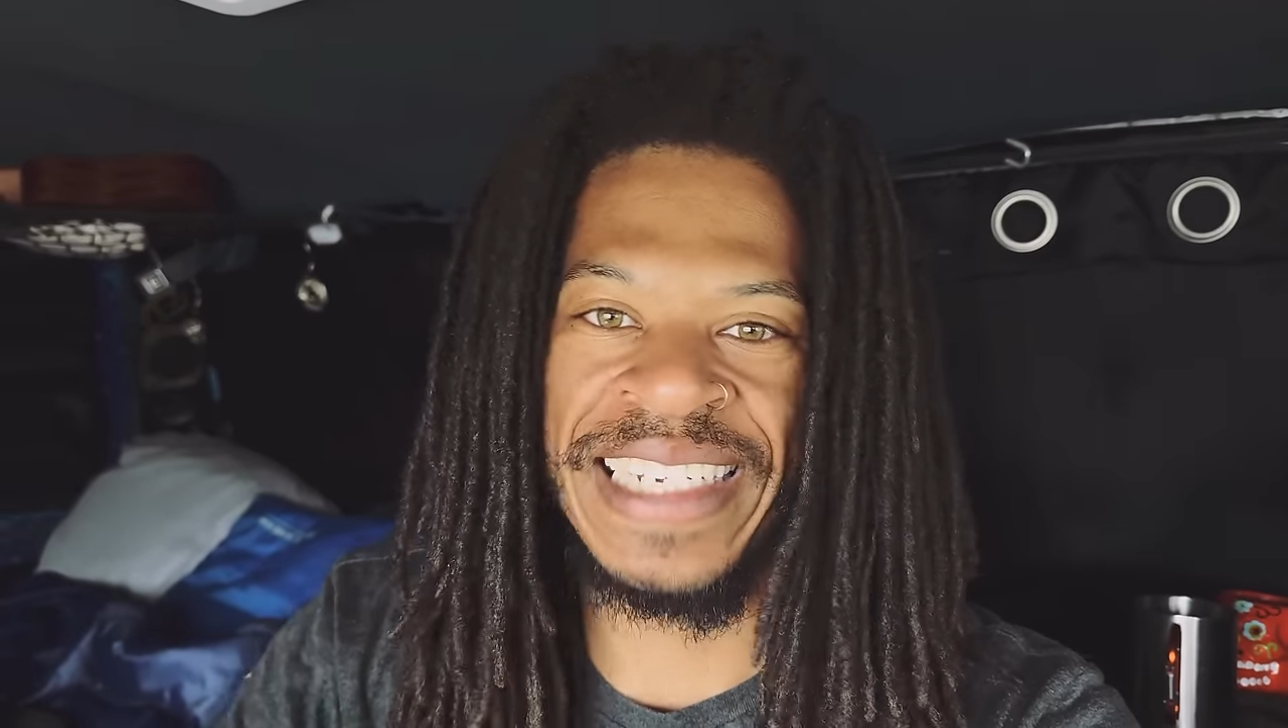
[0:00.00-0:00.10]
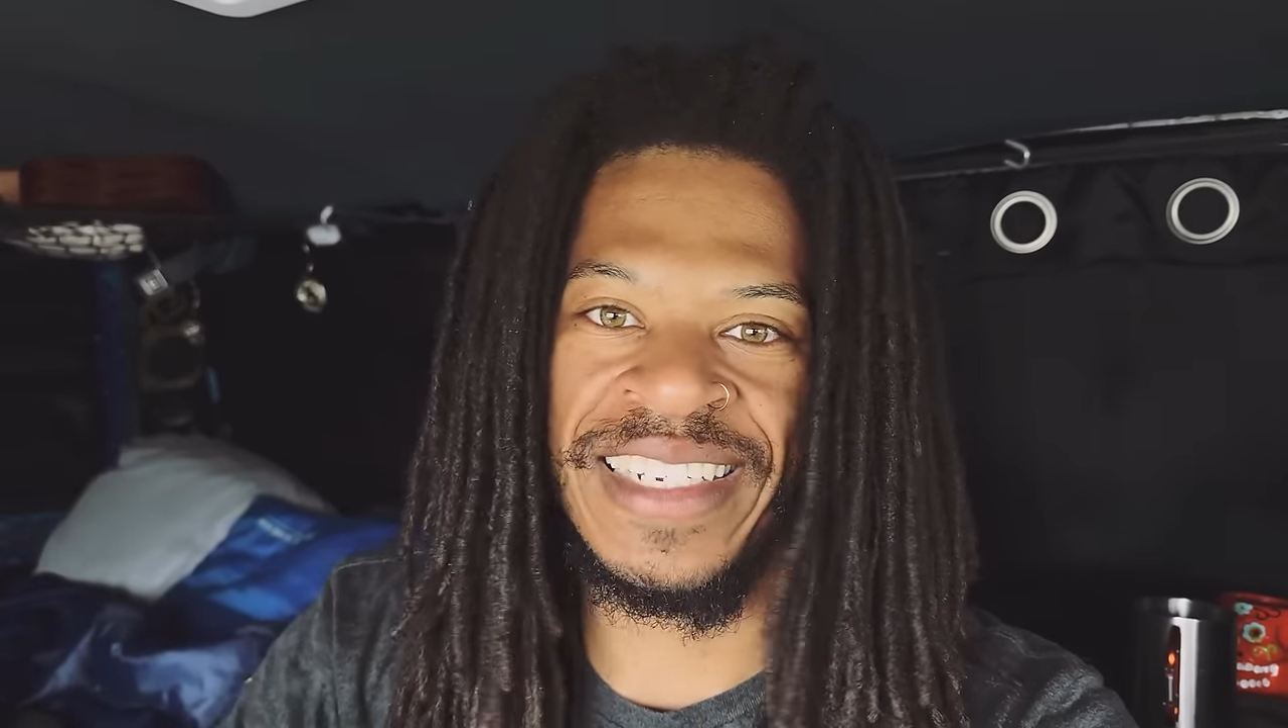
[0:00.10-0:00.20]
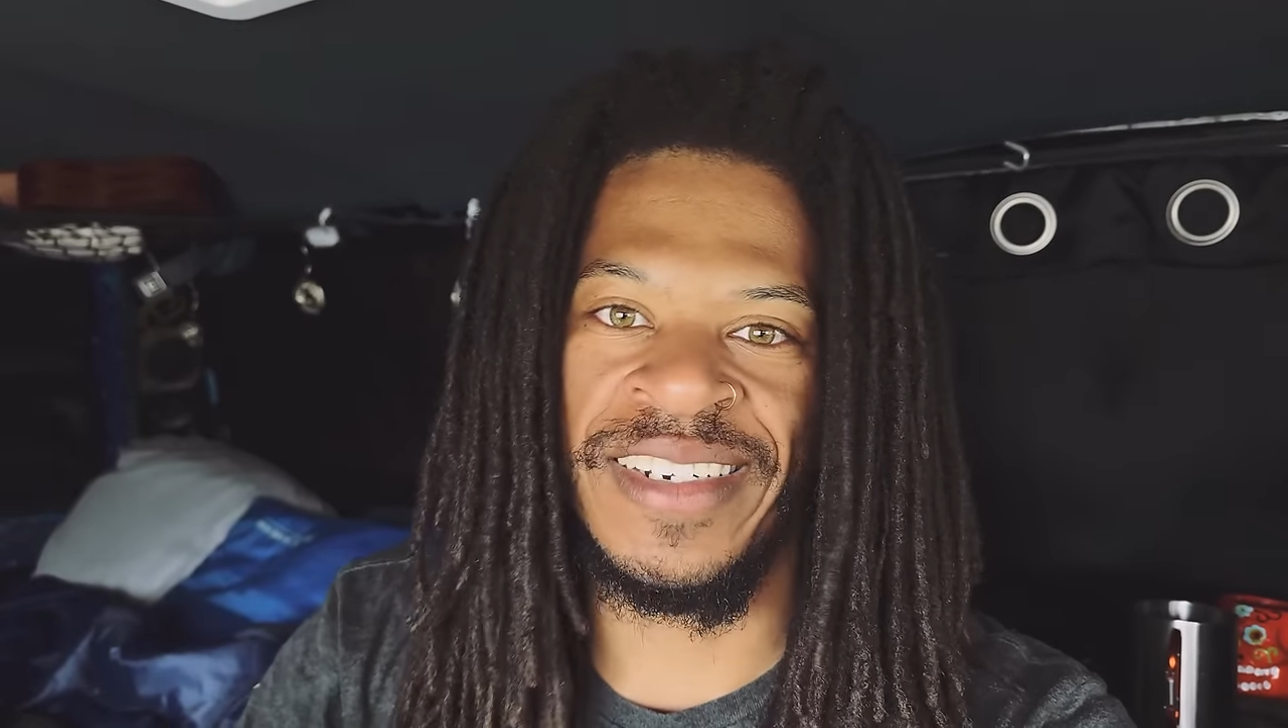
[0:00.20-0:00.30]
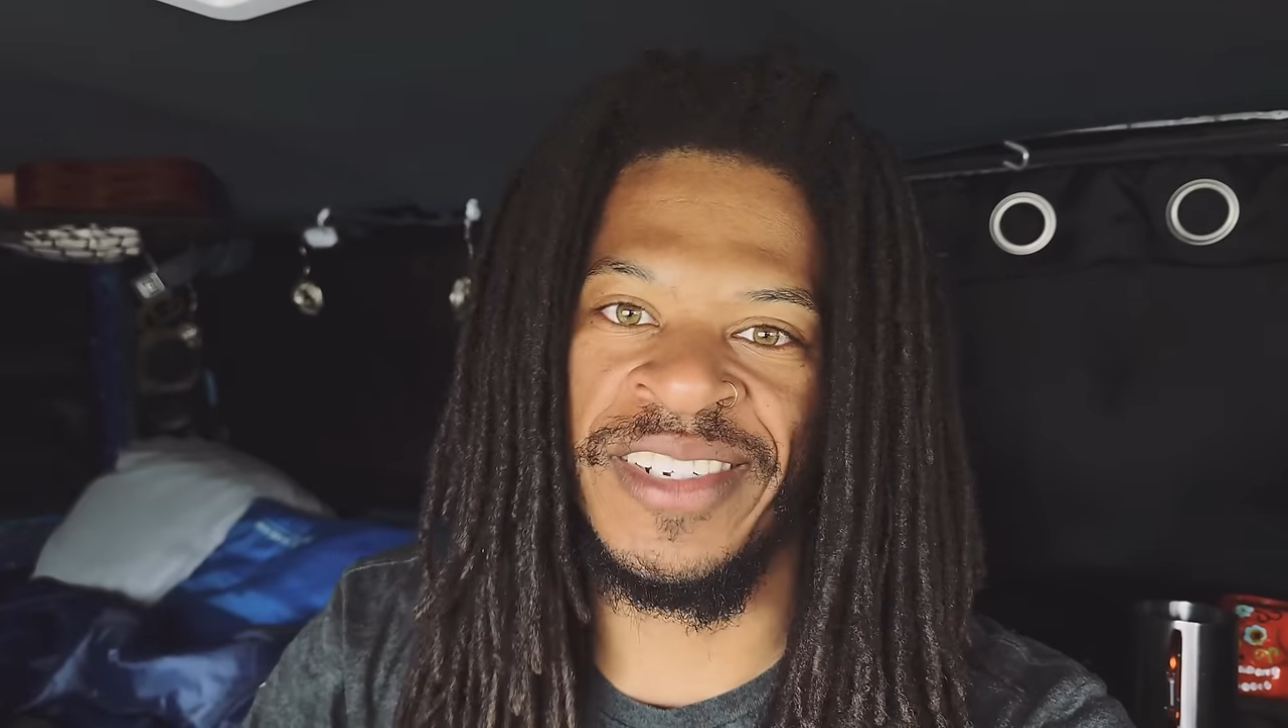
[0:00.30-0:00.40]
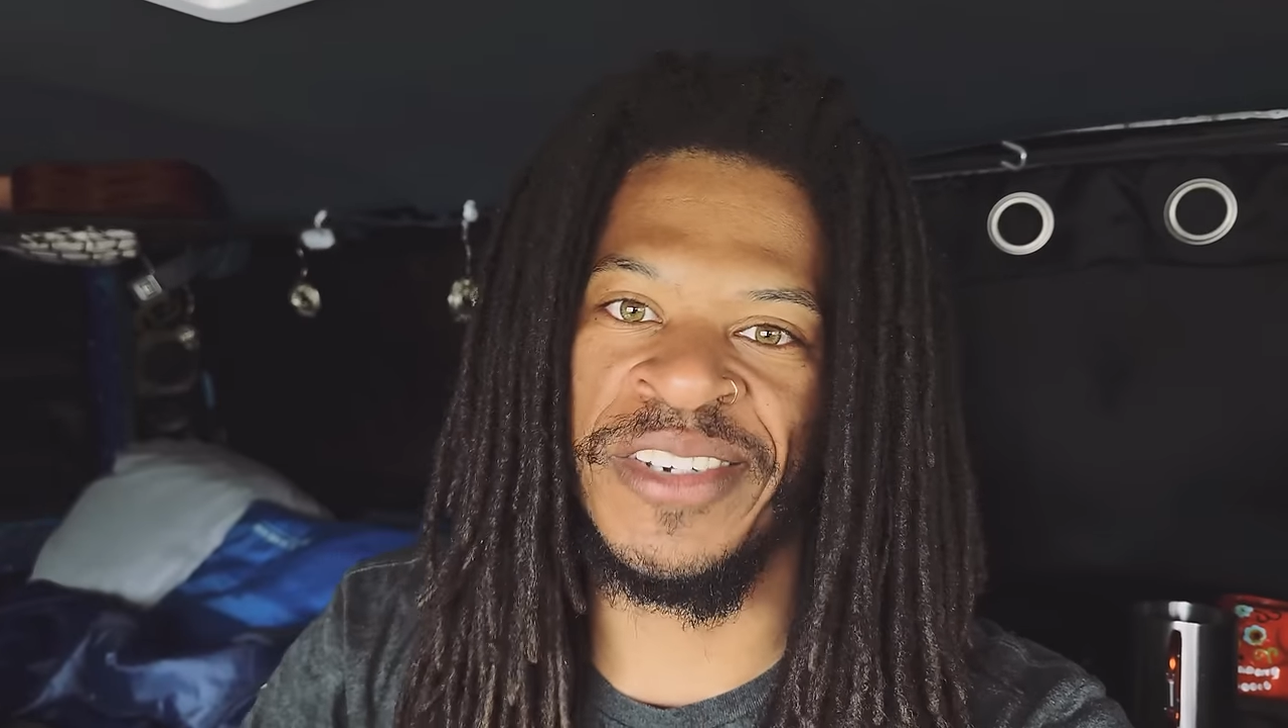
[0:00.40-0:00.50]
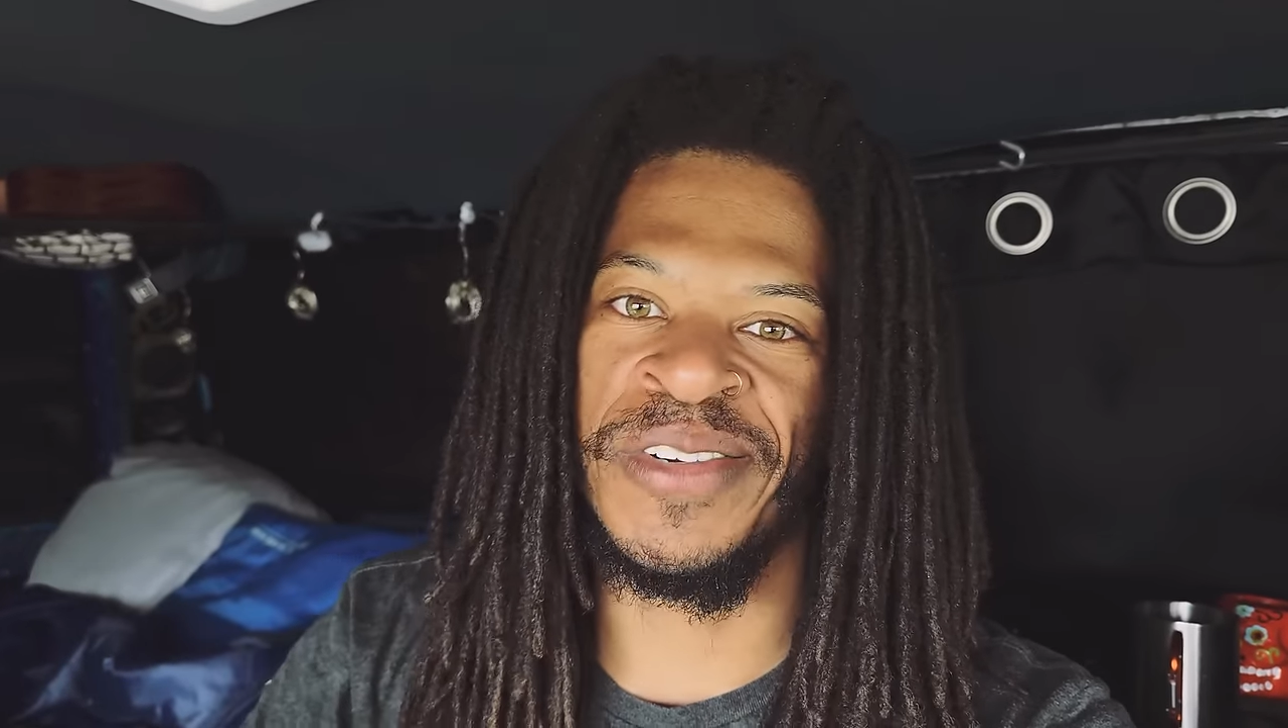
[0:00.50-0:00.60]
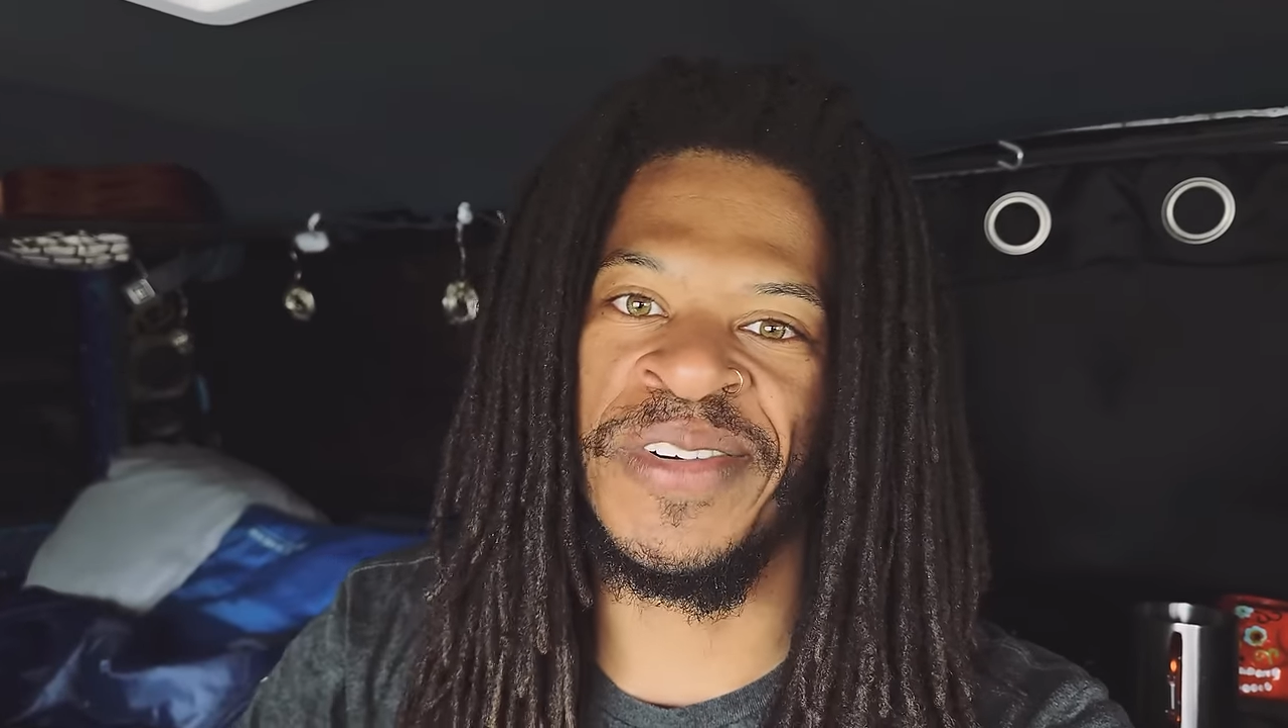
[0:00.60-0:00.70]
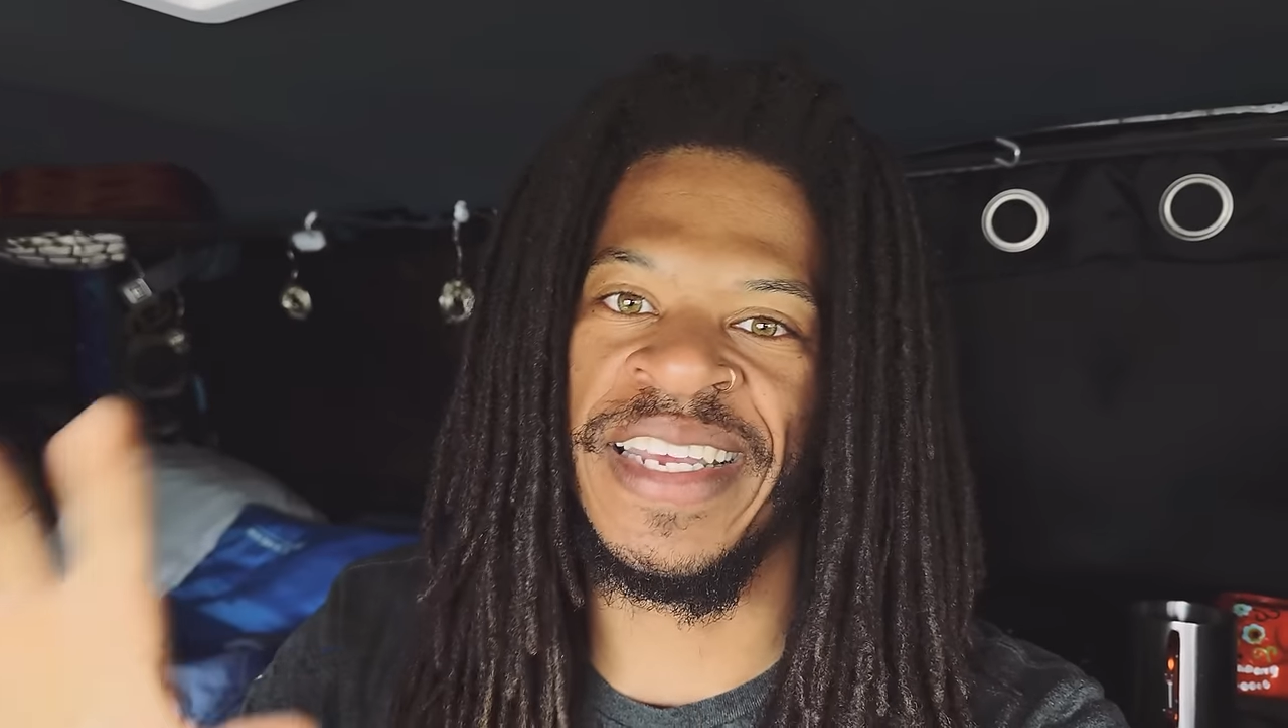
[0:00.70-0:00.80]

to do